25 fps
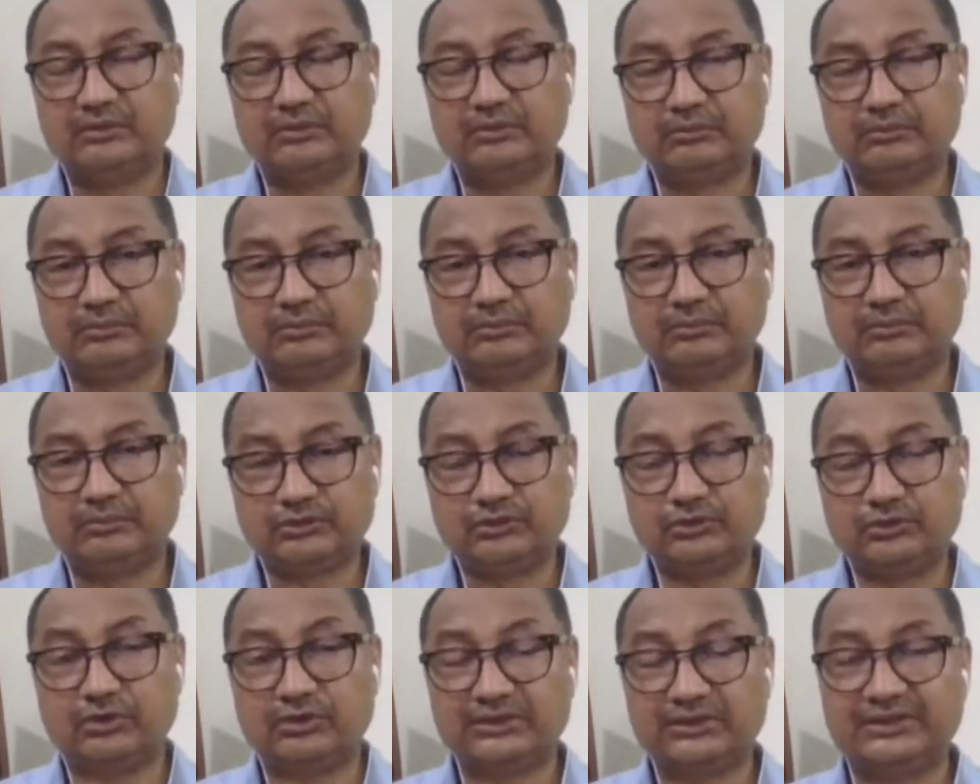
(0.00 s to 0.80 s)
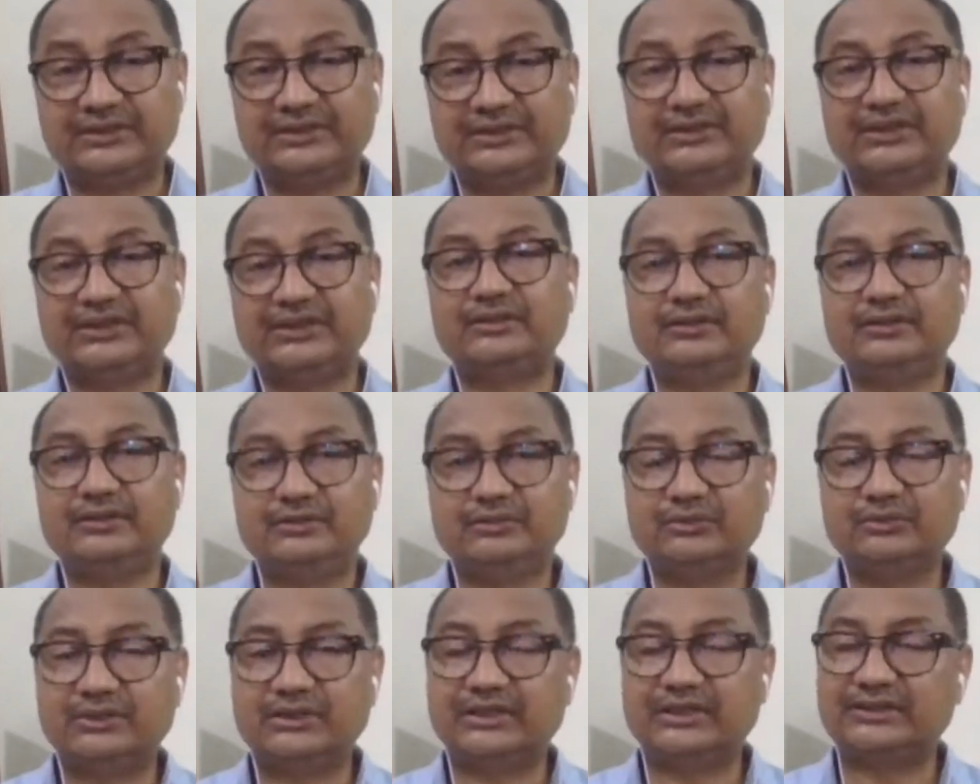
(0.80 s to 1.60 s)
much longer
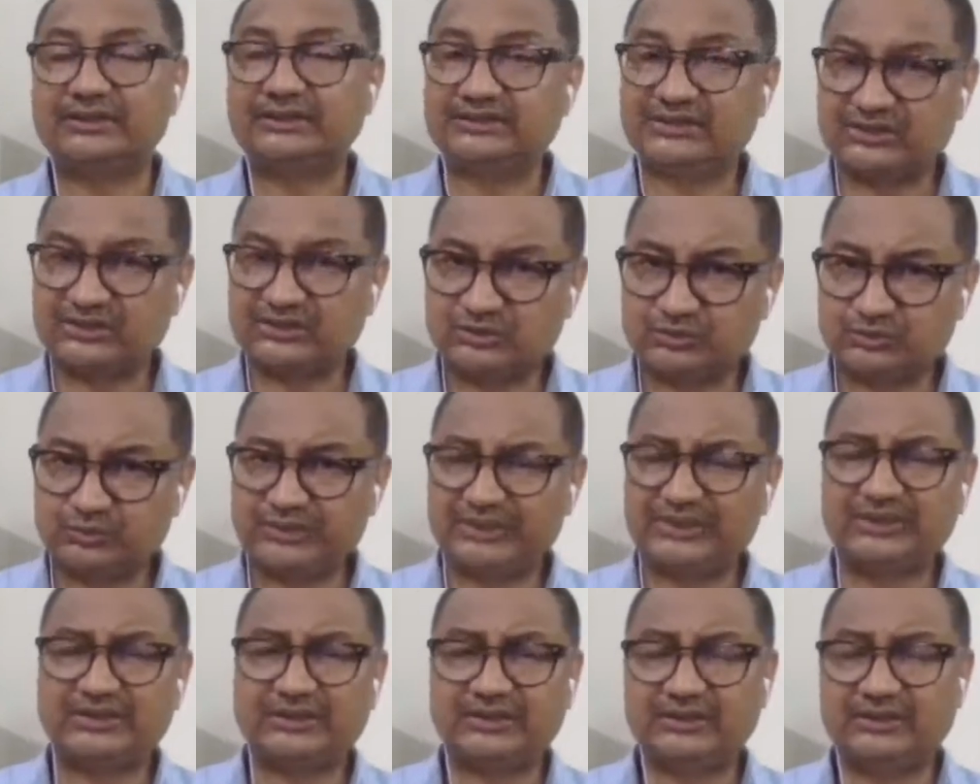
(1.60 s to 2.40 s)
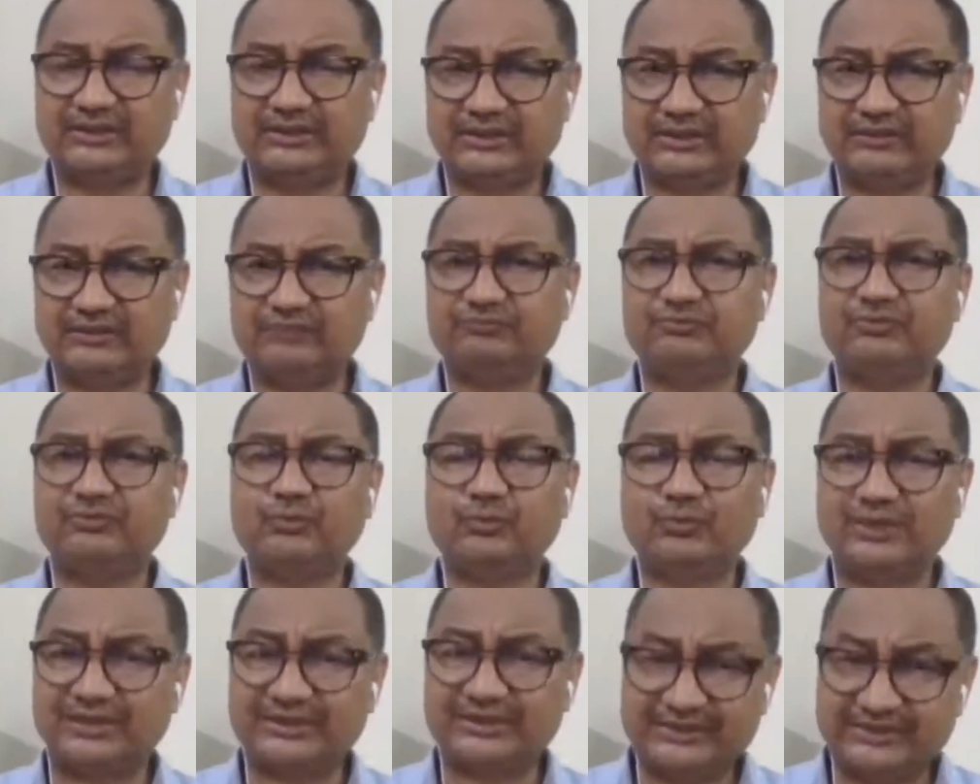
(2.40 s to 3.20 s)
than, you know, Gandhi just went there
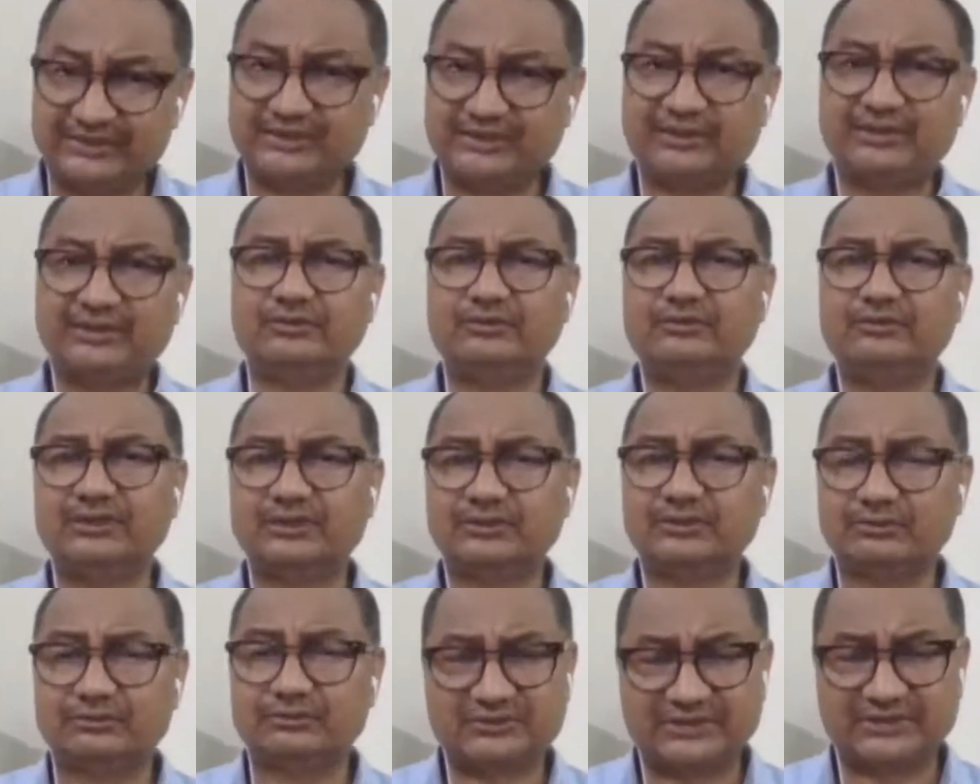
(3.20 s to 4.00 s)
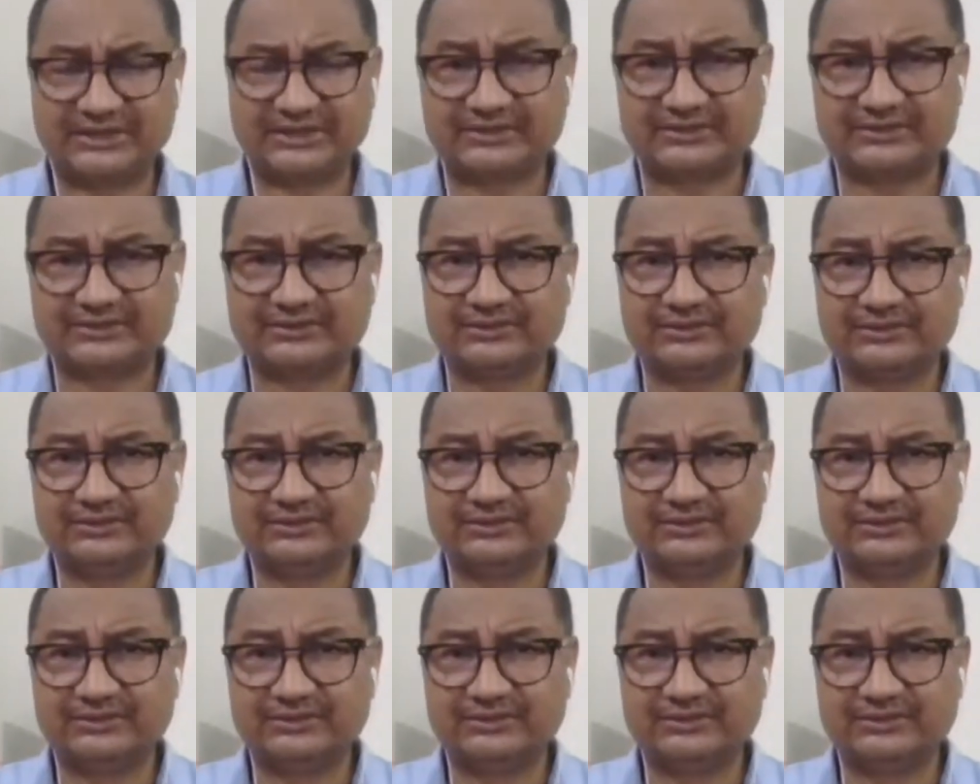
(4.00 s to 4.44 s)
for one year on a contract.